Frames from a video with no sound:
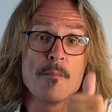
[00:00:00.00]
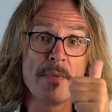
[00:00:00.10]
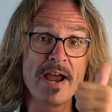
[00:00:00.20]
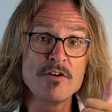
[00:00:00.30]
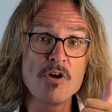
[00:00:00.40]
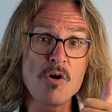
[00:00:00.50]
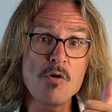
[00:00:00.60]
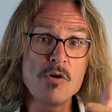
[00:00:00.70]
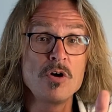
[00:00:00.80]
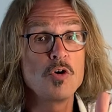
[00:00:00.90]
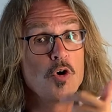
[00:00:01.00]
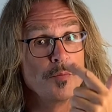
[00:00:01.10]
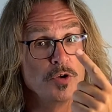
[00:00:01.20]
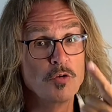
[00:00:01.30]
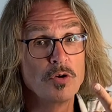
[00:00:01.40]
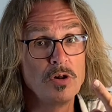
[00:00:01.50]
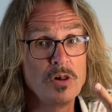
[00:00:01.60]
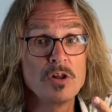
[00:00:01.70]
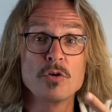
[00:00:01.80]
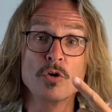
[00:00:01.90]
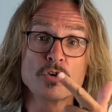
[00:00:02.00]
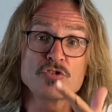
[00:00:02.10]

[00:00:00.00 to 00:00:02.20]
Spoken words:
Miro or Mural or